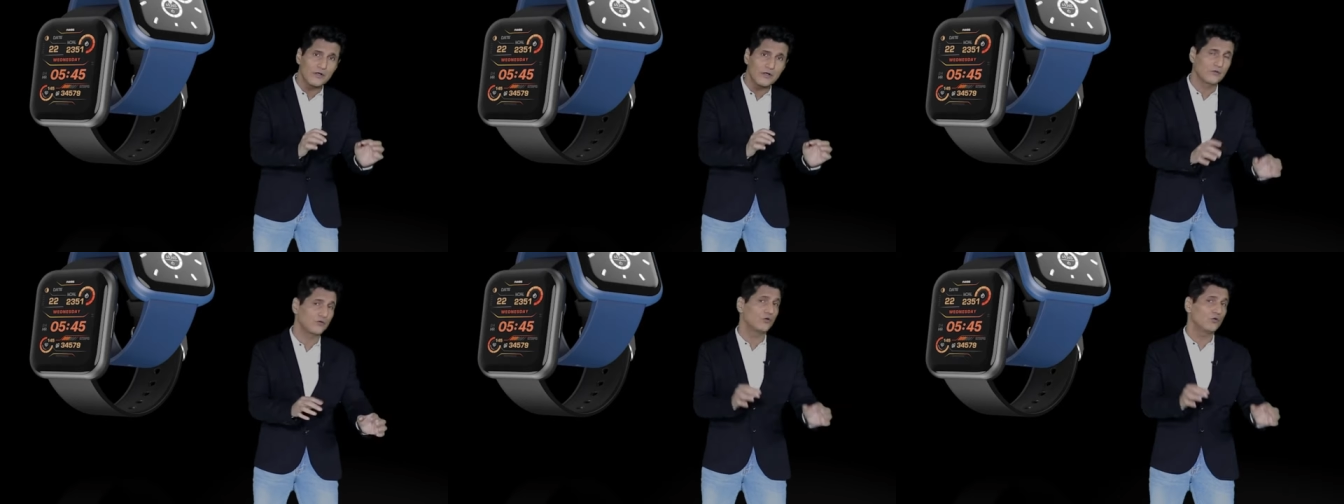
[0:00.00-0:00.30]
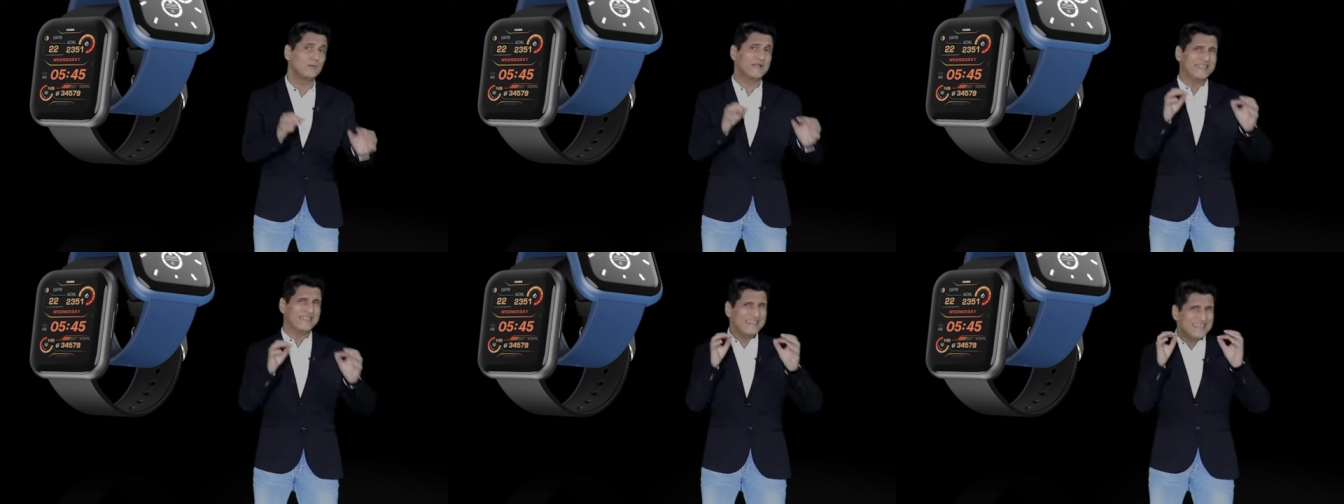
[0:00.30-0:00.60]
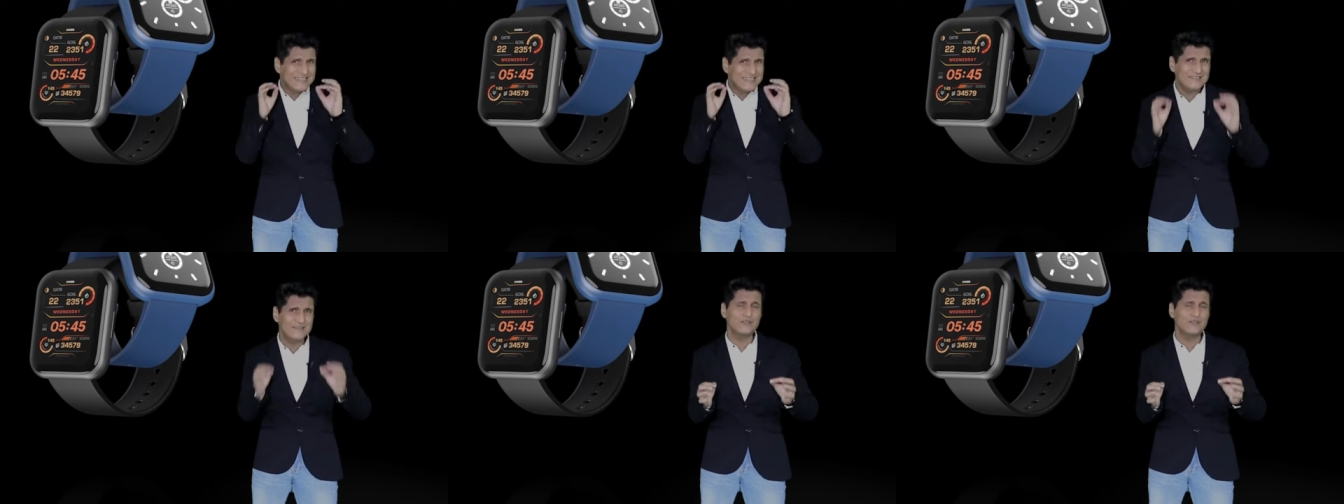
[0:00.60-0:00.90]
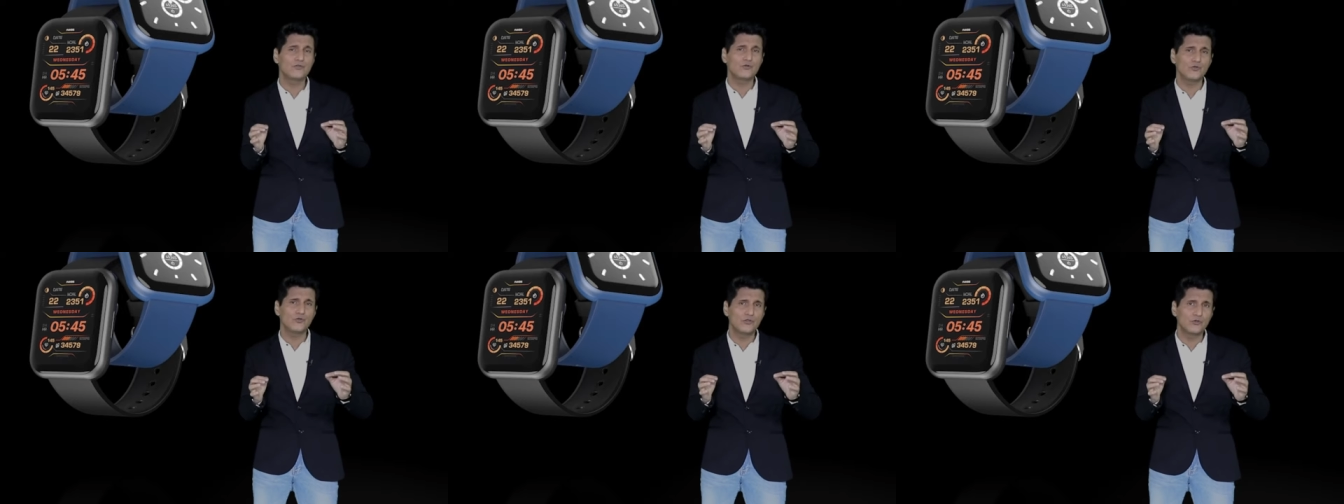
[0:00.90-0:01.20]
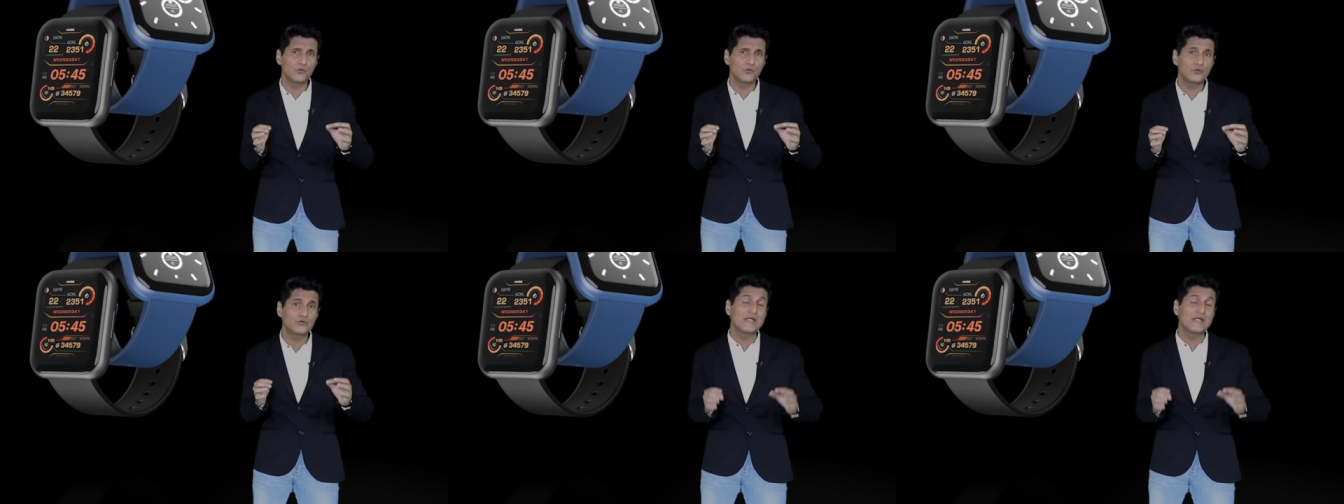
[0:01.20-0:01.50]
it should be easy to
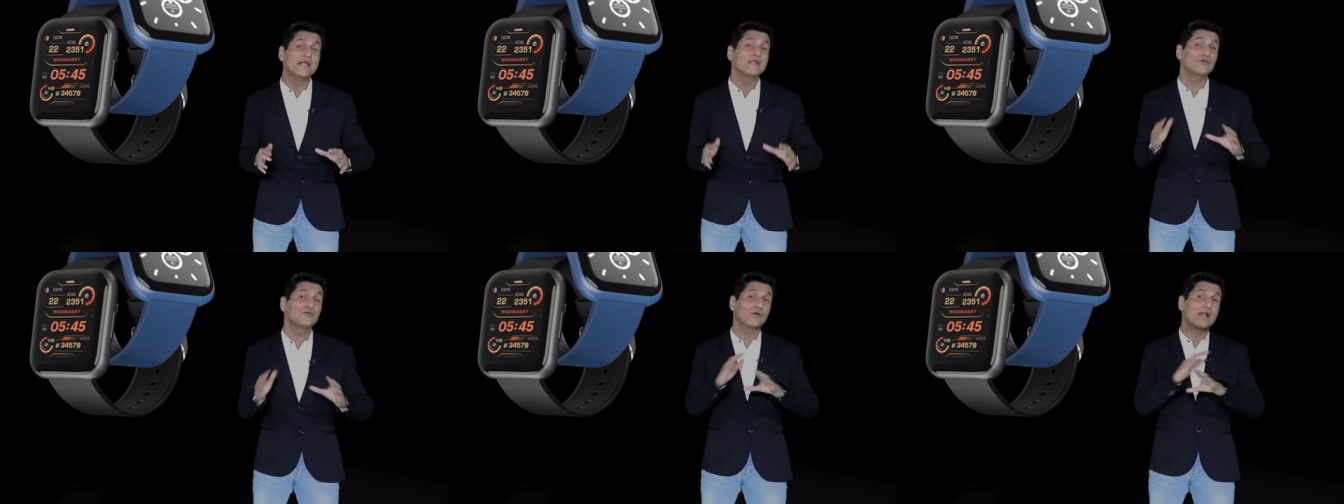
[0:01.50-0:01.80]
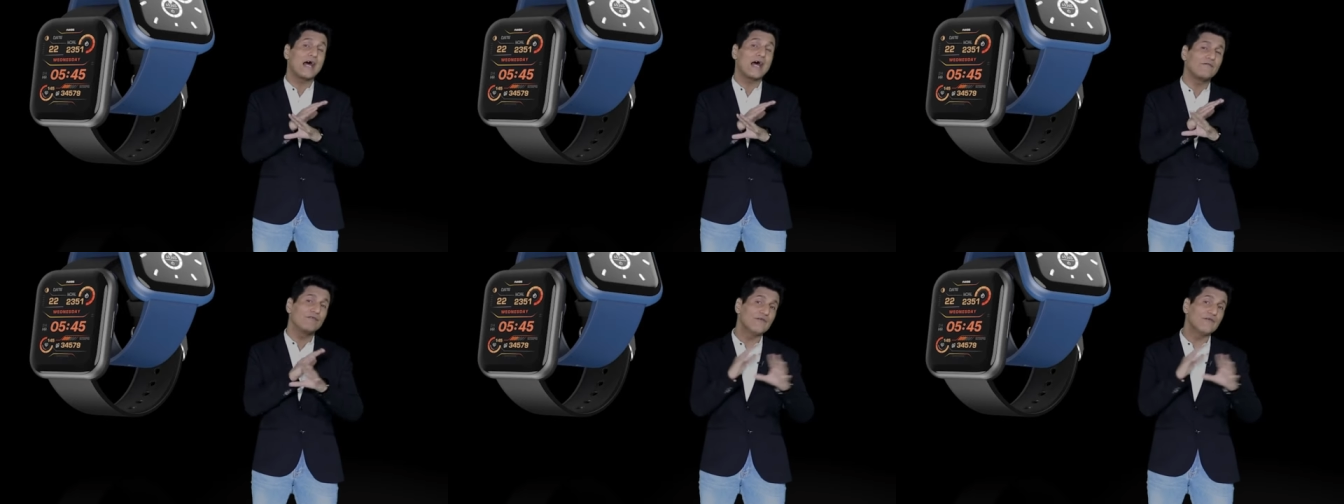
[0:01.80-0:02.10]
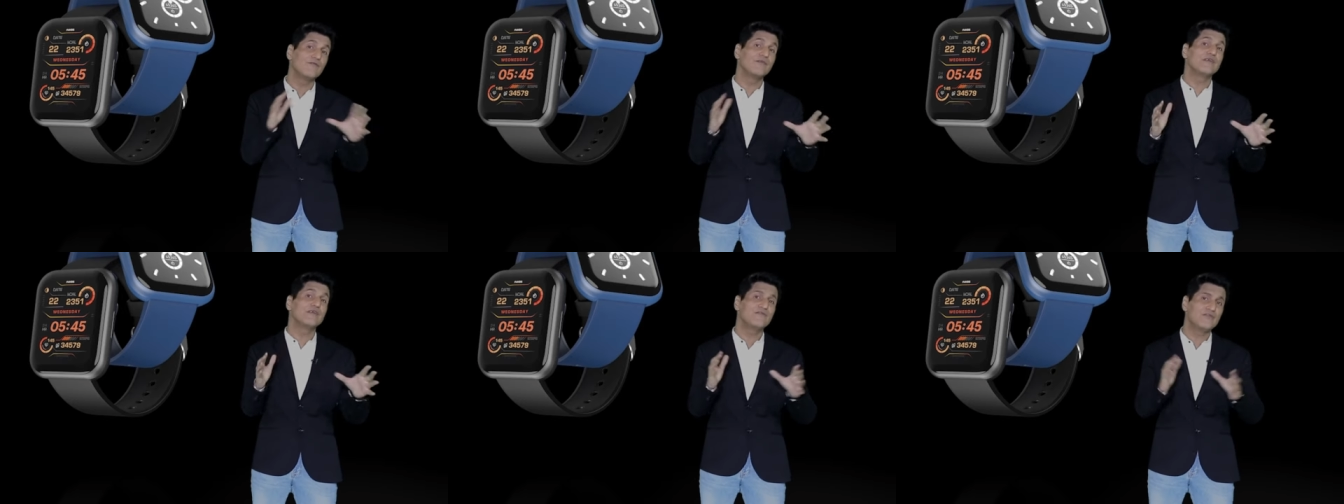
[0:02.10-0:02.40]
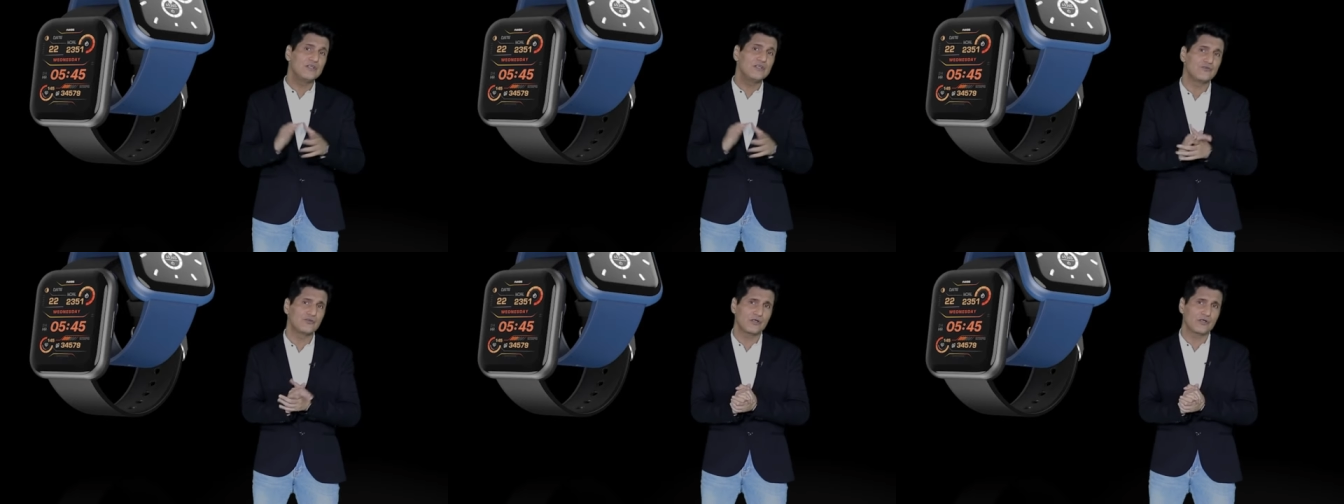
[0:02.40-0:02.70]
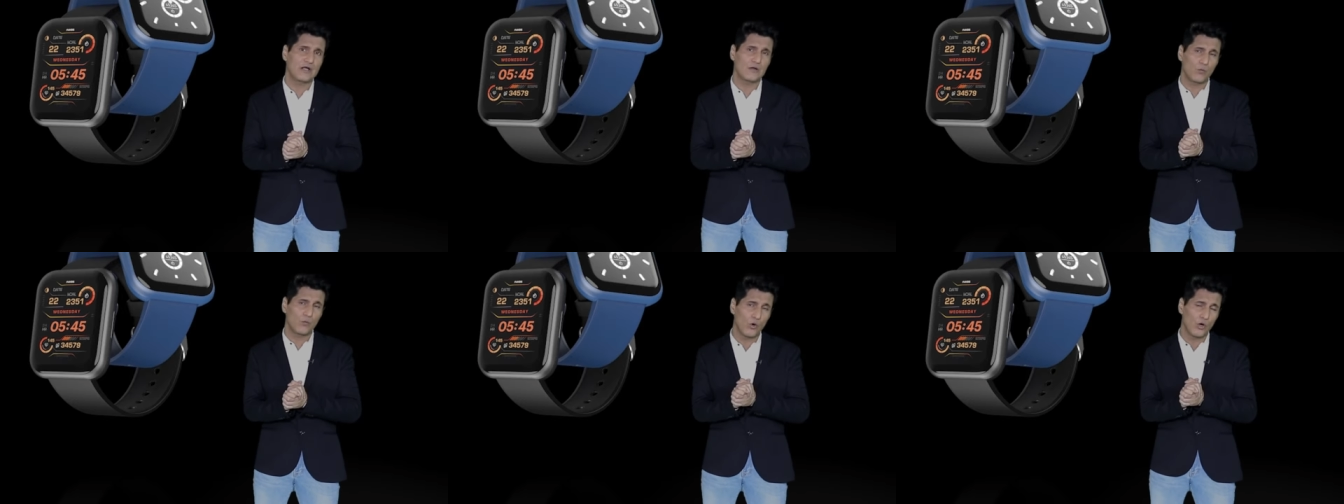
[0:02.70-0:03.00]
use, should have every feature
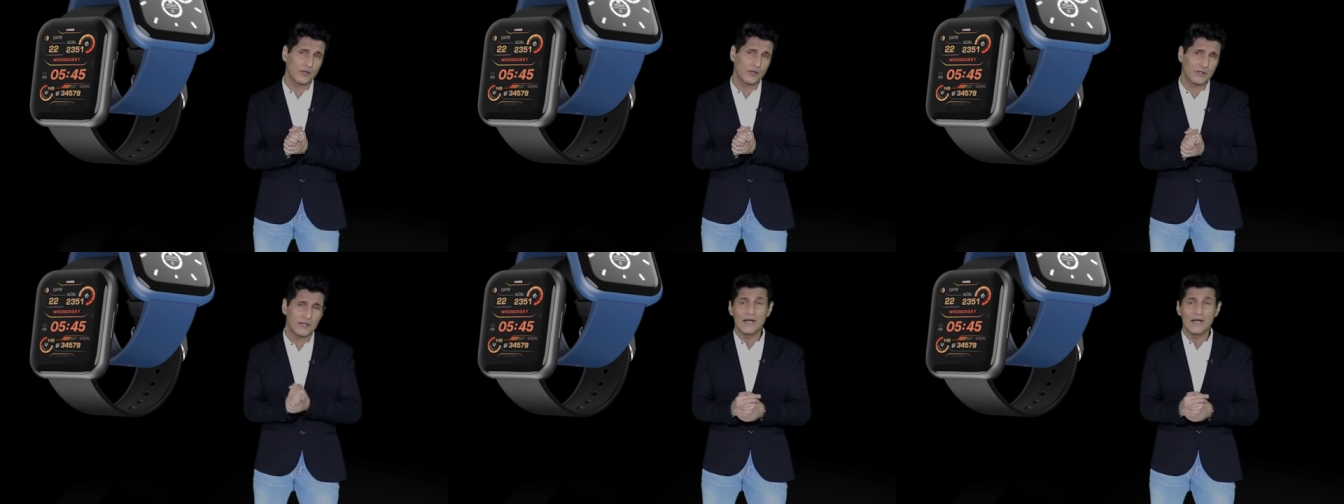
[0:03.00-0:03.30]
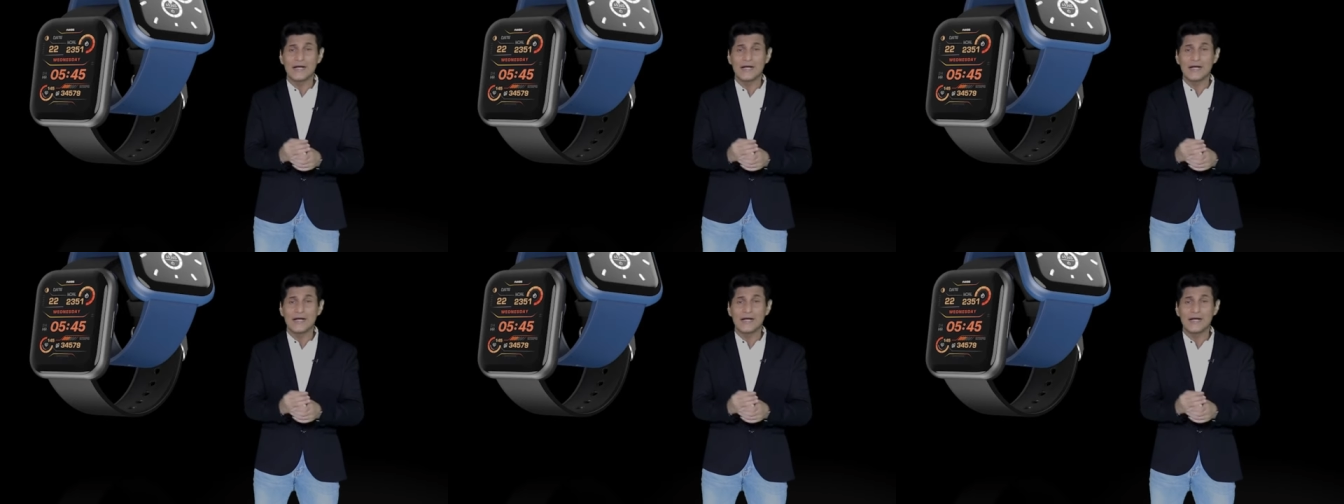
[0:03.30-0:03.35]
I want.